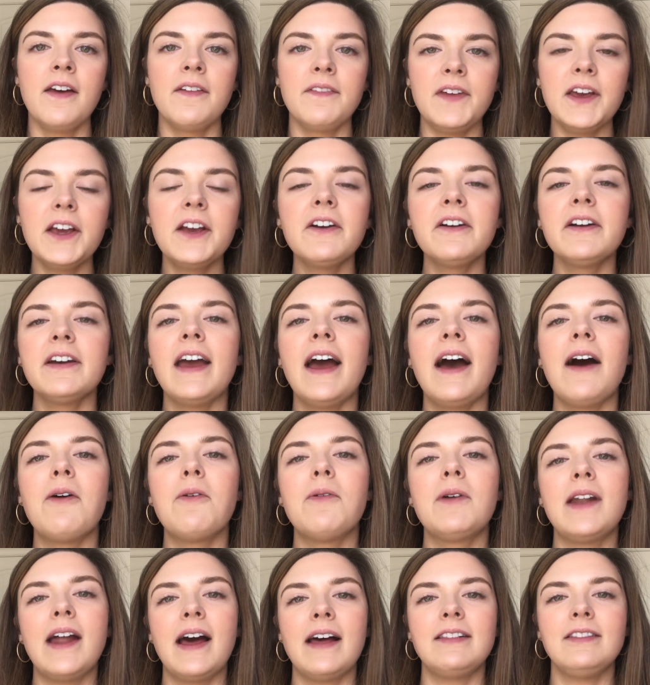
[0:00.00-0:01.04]
figuring out
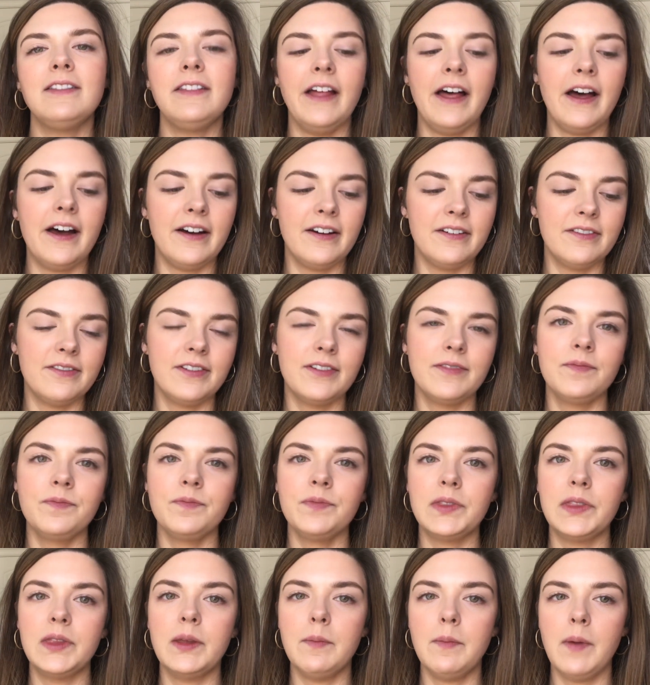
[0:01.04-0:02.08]
what I love
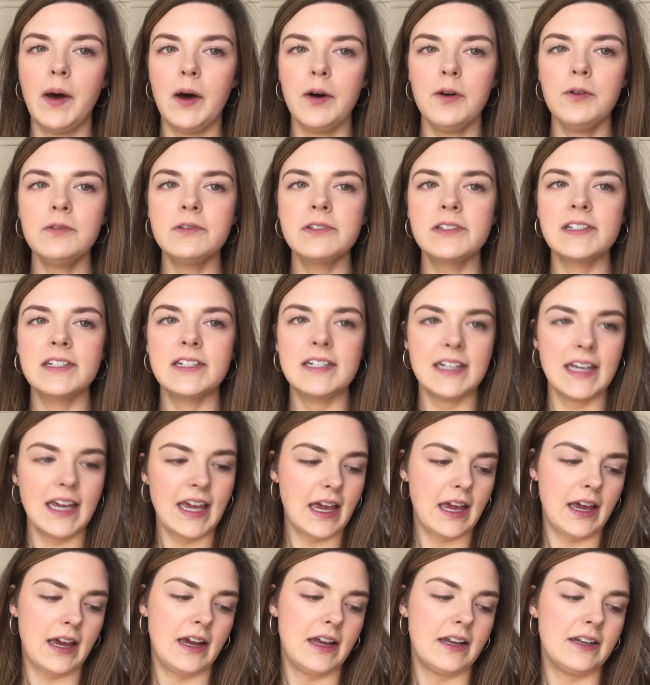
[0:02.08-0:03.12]
the most.
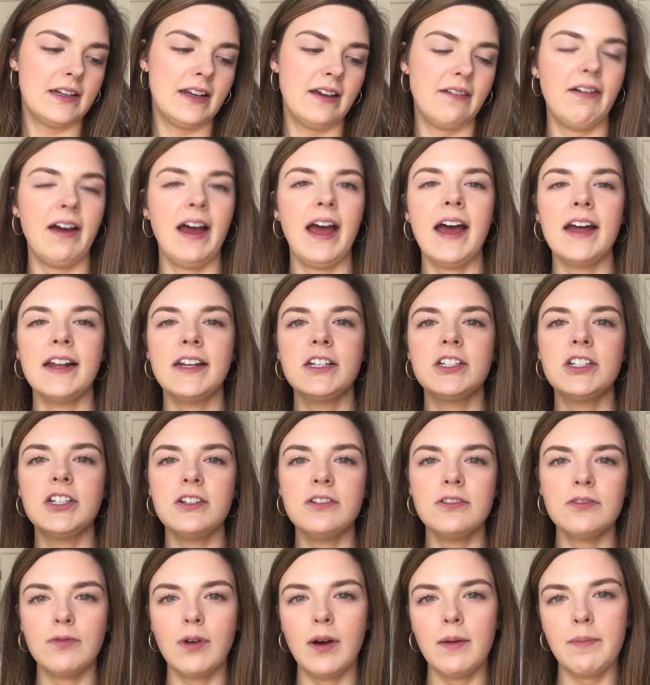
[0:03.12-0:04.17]
And if I had to
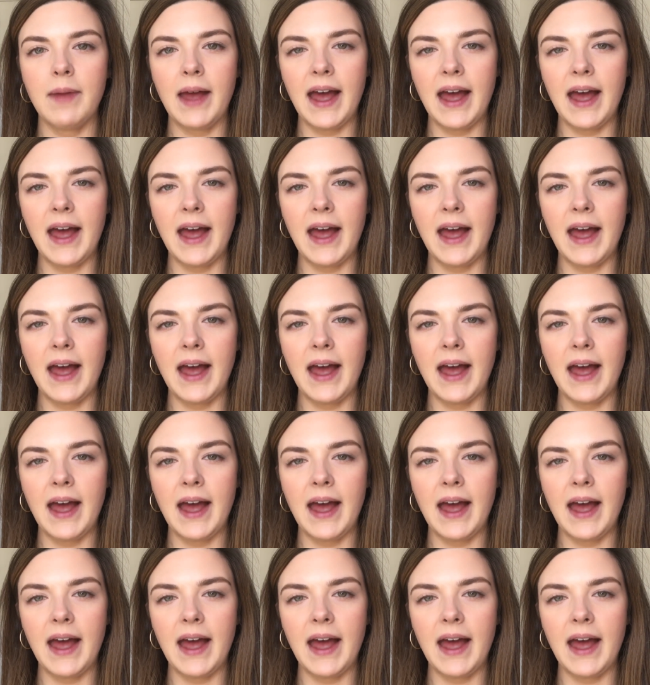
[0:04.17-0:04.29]
choose one